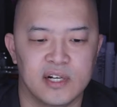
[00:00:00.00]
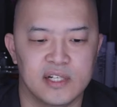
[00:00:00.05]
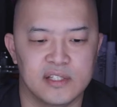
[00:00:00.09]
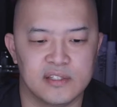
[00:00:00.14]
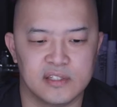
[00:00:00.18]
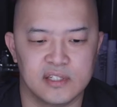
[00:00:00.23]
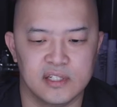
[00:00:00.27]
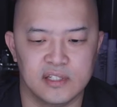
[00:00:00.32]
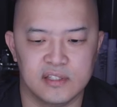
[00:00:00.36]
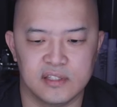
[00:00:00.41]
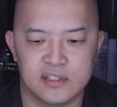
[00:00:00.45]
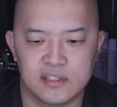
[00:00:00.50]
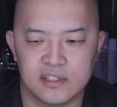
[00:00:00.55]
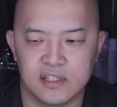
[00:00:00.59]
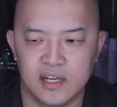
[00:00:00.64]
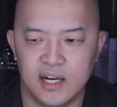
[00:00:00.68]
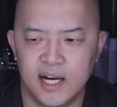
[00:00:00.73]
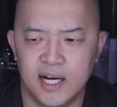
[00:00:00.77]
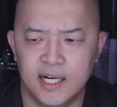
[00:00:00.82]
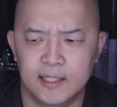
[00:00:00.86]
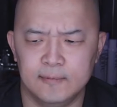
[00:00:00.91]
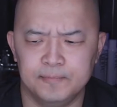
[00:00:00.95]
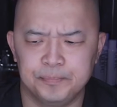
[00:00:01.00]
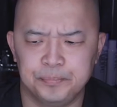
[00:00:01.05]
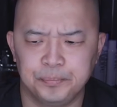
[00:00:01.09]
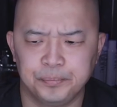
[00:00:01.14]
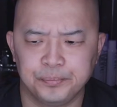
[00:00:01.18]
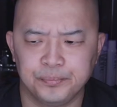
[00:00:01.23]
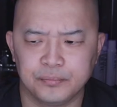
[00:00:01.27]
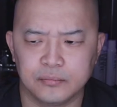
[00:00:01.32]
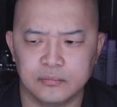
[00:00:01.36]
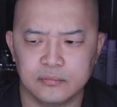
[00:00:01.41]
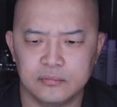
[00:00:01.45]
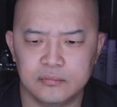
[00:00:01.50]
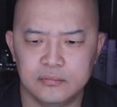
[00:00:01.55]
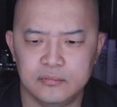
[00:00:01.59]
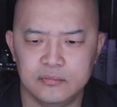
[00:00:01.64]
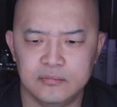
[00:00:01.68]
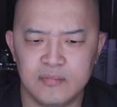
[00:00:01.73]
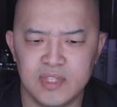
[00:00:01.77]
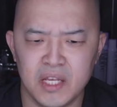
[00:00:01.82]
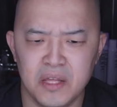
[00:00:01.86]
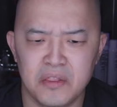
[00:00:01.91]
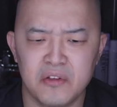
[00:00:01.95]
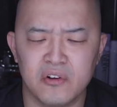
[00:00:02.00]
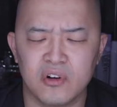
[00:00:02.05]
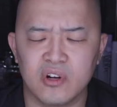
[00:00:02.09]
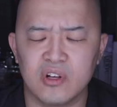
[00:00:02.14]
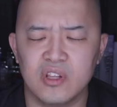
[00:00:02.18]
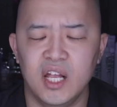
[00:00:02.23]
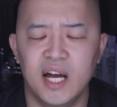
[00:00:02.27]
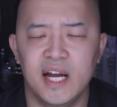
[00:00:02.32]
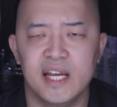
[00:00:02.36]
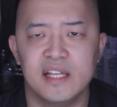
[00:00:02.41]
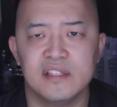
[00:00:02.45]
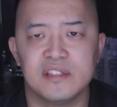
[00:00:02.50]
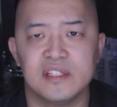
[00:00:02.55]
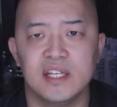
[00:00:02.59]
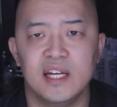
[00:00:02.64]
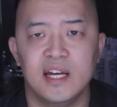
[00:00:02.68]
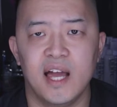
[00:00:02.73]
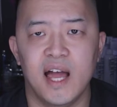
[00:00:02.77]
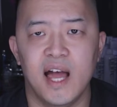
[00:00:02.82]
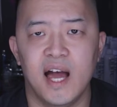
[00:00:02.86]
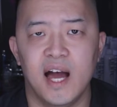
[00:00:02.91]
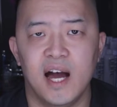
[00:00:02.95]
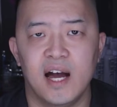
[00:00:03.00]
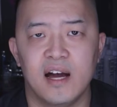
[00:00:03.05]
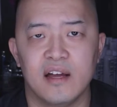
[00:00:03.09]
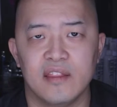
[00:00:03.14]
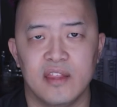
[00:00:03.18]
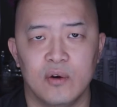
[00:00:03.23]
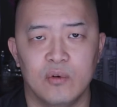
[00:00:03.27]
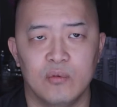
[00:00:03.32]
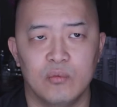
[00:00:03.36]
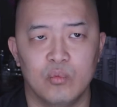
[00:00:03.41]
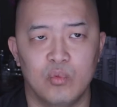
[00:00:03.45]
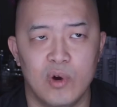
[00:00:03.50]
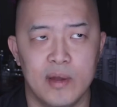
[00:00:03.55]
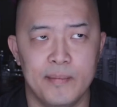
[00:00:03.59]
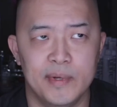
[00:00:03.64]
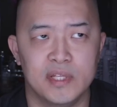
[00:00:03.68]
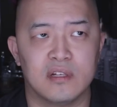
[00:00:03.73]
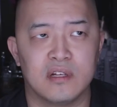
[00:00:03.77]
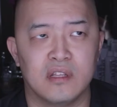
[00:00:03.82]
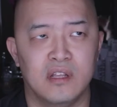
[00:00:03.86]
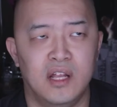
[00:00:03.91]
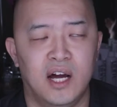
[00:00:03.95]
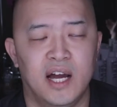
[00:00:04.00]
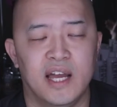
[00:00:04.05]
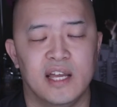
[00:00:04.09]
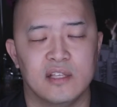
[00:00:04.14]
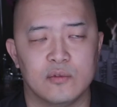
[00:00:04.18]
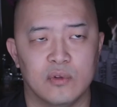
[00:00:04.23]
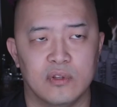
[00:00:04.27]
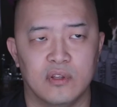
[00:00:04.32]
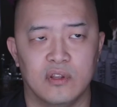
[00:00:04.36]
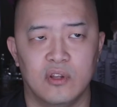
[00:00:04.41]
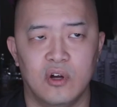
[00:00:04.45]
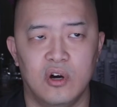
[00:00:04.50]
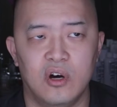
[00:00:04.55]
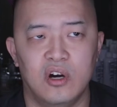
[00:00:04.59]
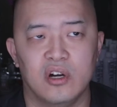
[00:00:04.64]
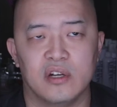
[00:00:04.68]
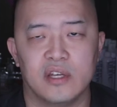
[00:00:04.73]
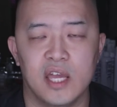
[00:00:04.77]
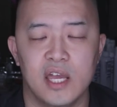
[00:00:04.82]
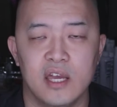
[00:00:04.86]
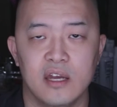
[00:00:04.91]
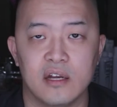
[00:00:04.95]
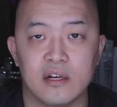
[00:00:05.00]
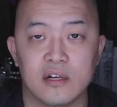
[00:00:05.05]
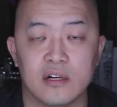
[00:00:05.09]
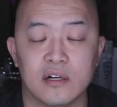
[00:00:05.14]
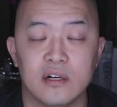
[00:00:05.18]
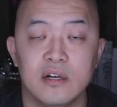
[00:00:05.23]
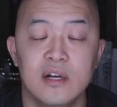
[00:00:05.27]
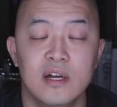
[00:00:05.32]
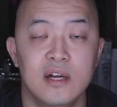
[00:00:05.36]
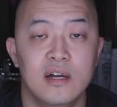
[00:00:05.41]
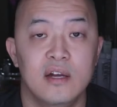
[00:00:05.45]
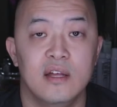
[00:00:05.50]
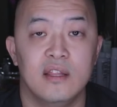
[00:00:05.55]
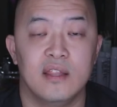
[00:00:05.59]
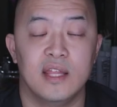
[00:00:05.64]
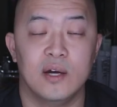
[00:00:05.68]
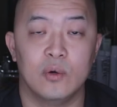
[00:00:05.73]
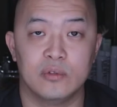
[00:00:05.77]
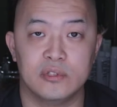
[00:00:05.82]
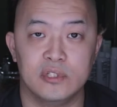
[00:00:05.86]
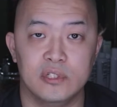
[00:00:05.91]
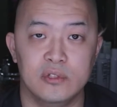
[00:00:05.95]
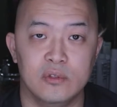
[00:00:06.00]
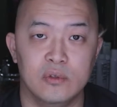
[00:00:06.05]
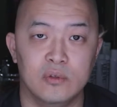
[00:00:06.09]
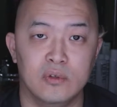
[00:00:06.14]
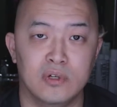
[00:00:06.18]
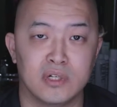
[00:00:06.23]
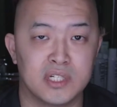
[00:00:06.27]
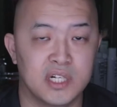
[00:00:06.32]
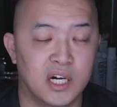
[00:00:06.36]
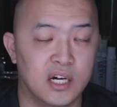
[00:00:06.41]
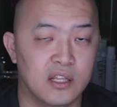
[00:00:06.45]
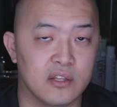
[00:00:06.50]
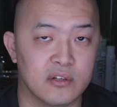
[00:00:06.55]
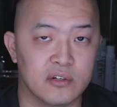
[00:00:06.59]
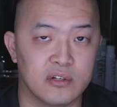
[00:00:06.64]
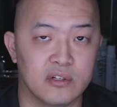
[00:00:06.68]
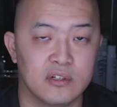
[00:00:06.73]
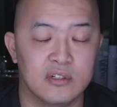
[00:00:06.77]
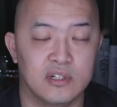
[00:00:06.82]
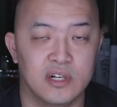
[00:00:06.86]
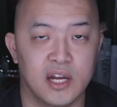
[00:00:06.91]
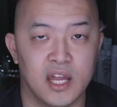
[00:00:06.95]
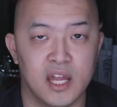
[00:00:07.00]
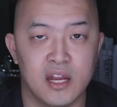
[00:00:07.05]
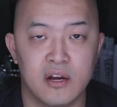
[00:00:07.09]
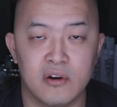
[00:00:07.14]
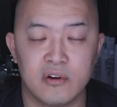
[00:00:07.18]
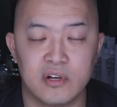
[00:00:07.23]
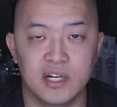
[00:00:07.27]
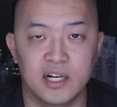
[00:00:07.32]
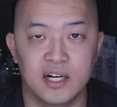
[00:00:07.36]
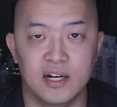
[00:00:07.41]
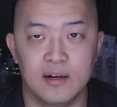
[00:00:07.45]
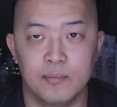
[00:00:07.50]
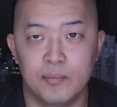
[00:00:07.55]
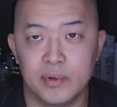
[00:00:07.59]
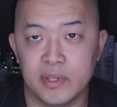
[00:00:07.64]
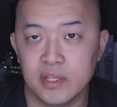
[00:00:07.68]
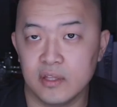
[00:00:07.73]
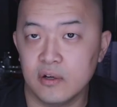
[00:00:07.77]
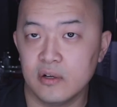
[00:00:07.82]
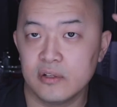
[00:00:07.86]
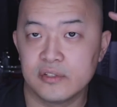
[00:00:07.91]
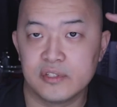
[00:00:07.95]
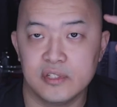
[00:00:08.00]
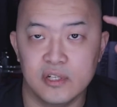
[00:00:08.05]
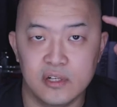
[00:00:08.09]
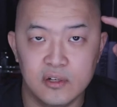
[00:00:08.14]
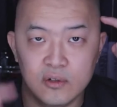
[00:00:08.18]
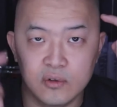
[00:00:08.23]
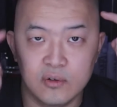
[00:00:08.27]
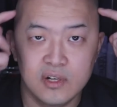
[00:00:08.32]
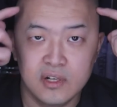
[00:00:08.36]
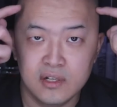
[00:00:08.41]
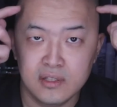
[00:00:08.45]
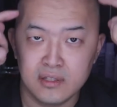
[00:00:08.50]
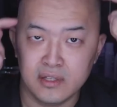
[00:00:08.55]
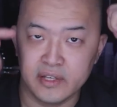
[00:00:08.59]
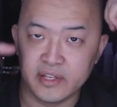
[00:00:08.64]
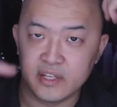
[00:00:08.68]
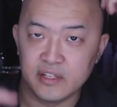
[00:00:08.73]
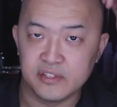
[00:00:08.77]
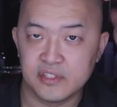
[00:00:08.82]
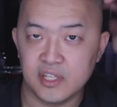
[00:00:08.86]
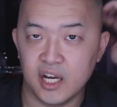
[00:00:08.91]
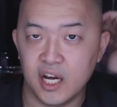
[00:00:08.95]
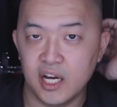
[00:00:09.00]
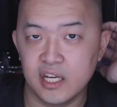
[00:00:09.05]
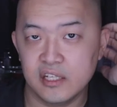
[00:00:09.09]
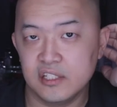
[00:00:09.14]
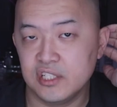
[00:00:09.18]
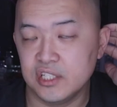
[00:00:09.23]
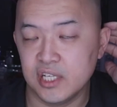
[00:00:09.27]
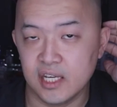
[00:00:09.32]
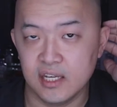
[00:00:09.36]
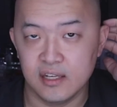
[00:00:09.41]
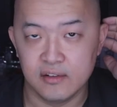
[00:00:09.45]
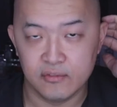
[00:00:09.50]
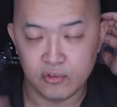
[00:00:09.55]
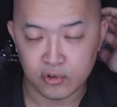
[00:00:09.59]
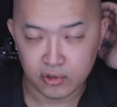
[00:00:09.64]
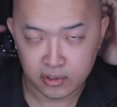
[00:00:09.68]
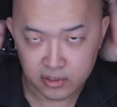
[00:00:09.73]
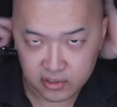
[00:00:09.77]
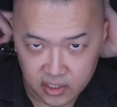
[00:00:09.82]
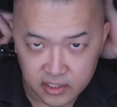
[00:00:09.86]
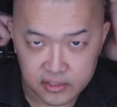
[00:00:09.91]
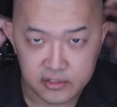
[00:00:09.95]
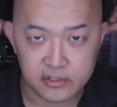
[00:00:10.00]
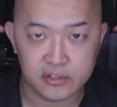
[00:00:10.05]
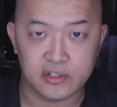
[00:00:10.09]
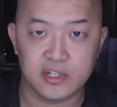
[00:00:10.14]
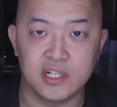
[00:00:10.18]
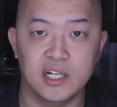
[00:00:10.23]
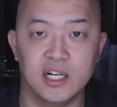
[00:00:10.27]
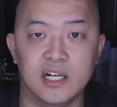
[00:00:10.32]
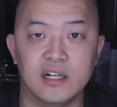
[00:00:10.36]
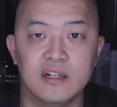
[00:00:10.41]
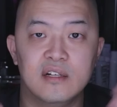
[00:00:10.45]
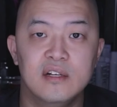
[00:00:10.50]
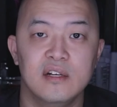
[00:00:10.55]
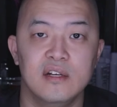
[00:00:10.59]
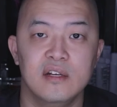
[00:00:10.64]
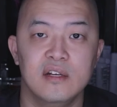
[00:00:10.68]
instance, um, there are clients that have, that women clients with long hair that will do a color, a haircut, but then also like a side shave or an undercut.